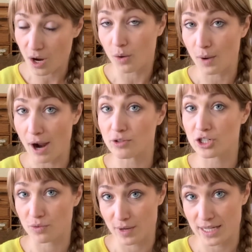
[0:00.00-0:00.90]
around
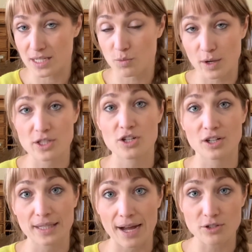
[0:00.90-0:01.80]
your wrist once
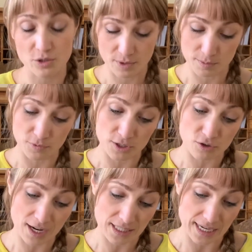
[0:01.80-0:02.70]
you're allowed to remove the
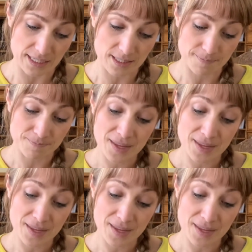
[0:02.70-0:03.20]
dressings.